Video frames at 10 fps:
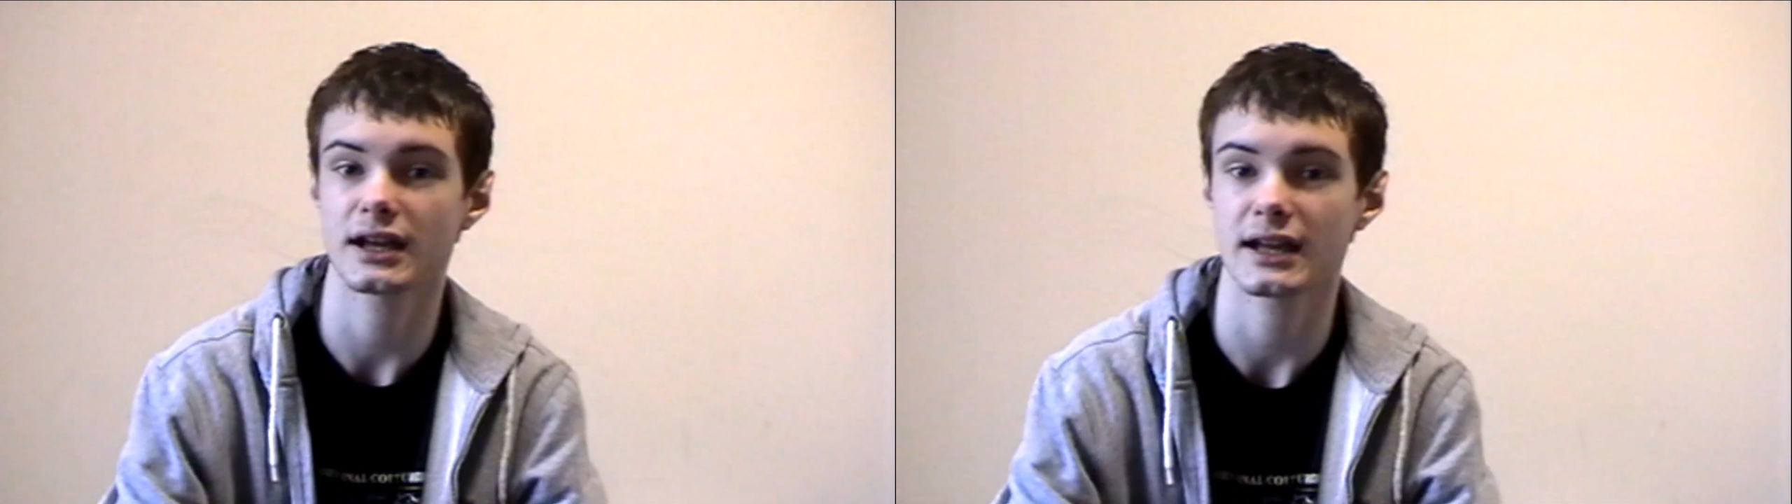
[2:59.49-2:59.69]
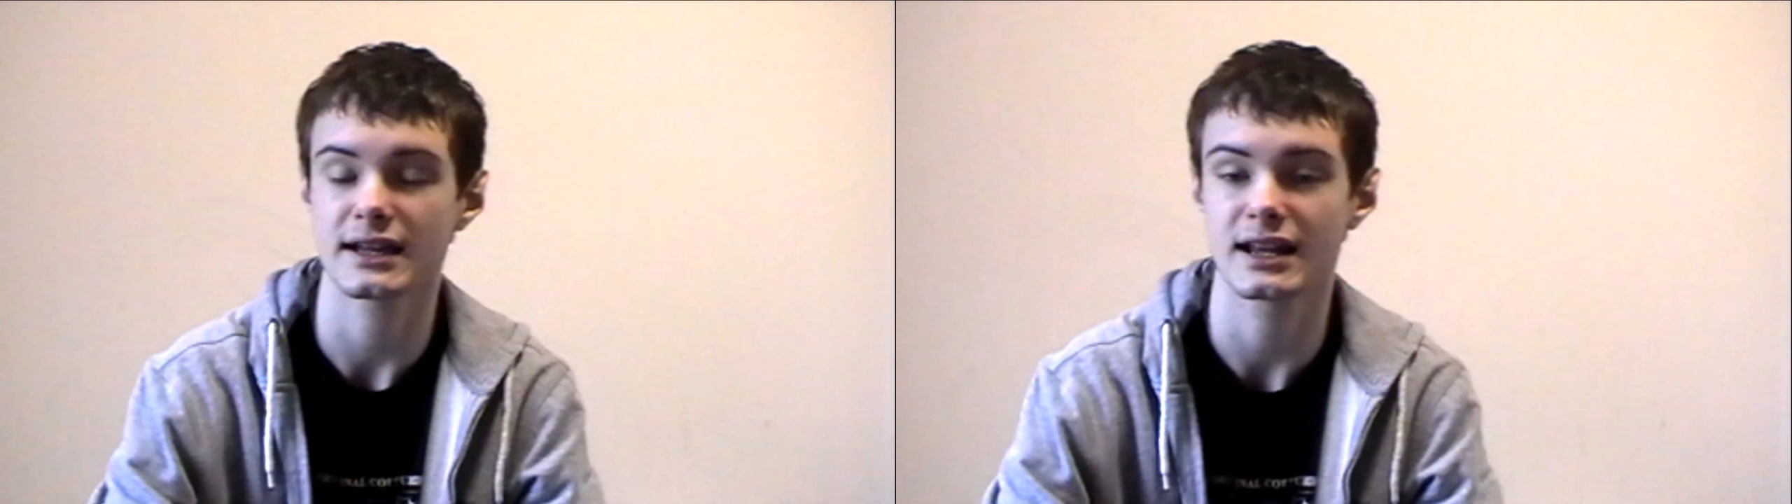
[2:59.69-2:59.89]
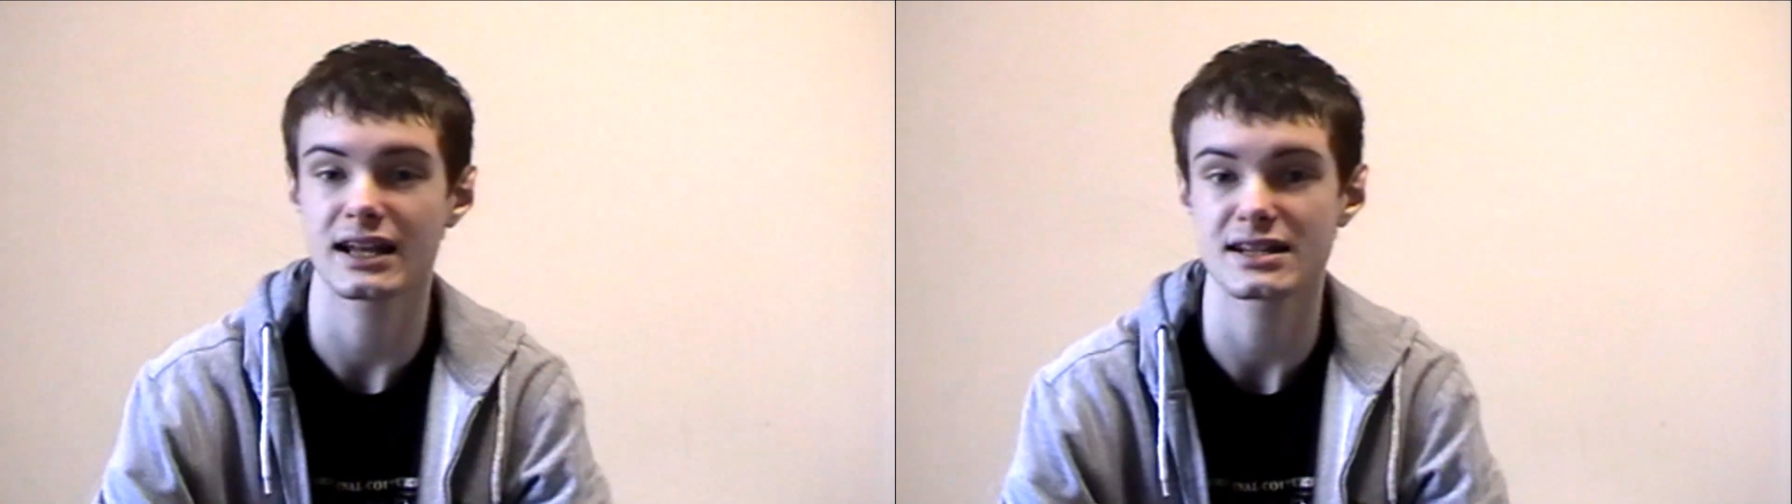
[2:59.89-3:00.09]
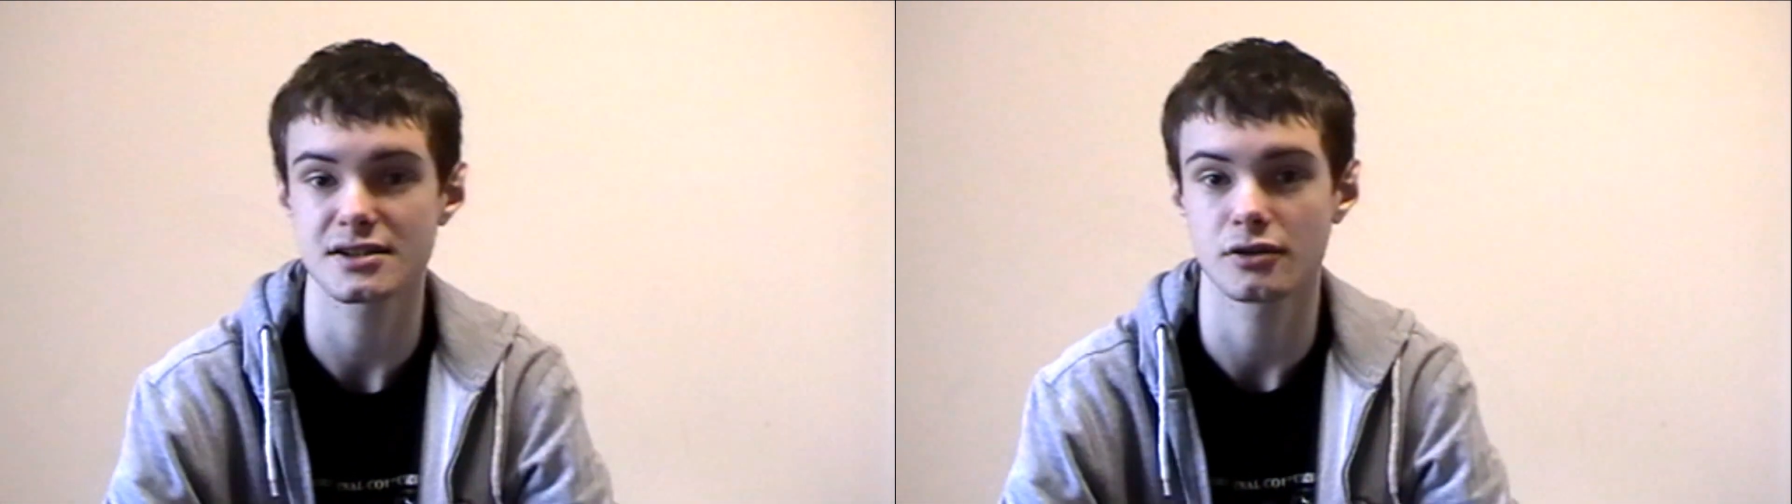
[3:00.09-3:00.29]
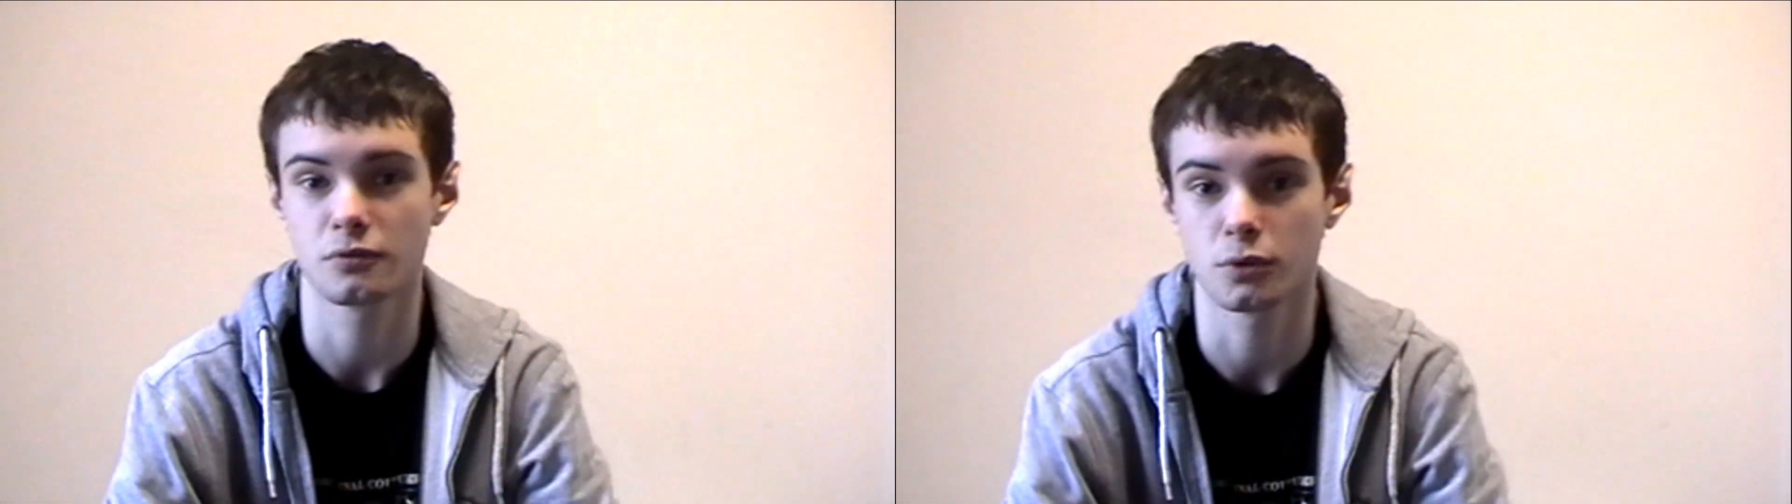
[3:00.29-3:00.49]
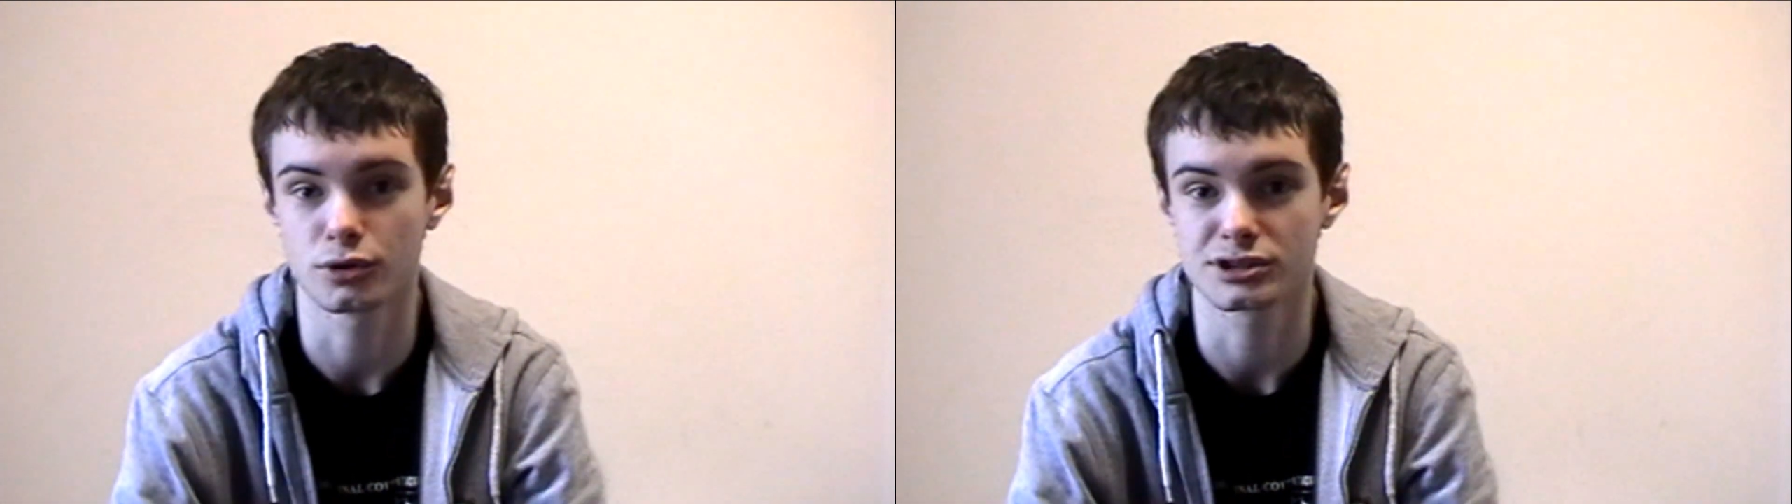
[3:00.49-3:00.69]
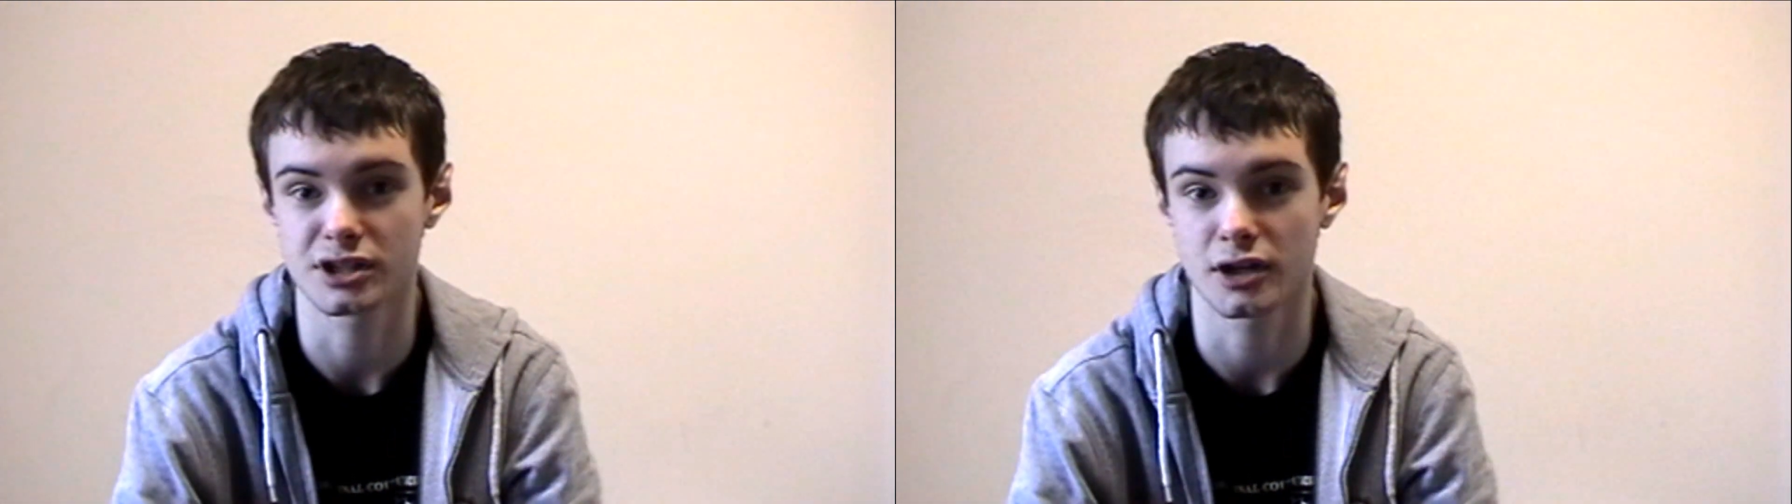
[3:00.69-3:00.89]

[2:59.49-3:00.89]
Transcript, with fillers: a glass of water